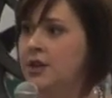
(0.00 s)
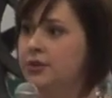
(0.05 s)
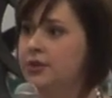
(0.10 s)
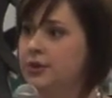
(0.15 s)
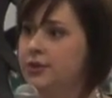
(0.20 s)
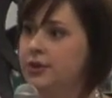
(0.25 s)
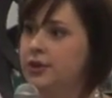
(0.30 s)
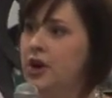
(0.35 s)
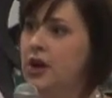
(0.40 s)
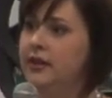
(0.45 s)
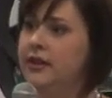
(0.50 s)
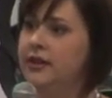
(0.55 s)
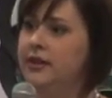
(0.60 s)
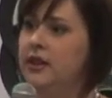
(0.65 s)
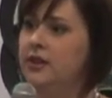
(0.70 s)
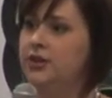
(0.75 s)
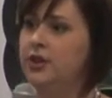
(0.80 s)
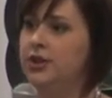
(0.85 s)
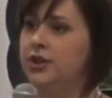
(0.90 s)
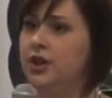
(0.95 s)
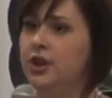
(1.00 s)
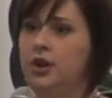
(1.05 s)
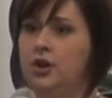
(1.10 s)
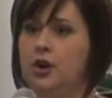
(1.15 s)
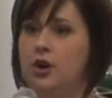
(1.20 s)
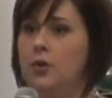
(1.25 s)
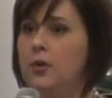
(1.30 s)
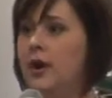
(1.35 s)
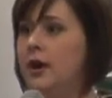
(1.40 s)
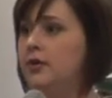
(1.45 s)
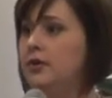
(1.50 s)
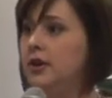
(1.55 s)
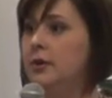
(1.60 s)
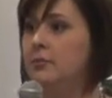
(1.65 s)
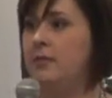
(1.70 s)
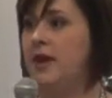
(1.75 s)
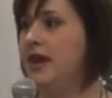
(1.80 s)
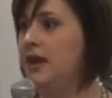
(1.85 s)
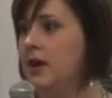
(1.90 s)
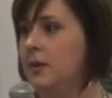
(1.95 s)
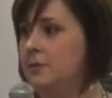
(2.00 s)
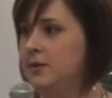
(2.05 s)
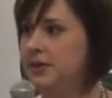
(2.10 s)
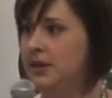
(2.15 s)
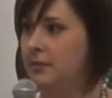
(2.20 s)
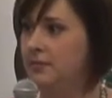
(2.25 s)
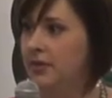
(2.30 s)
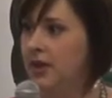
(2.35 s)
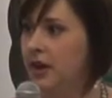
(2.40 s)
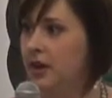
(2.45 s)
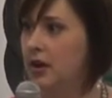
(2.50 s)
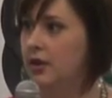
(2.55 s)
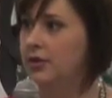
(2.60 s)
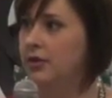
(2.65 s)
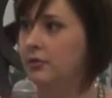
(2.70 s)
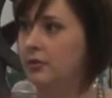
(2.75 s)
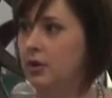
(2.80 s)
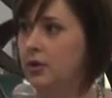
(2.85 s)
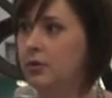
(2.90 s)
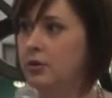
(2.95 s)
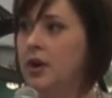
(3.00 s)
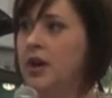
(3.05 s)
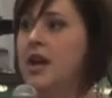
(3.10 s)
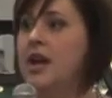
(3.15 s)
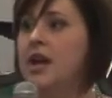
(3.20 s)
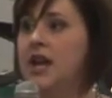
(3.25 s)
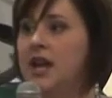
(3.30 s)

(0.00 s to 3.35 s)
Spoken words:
So it's not like they're just going to go out and make up something on their own.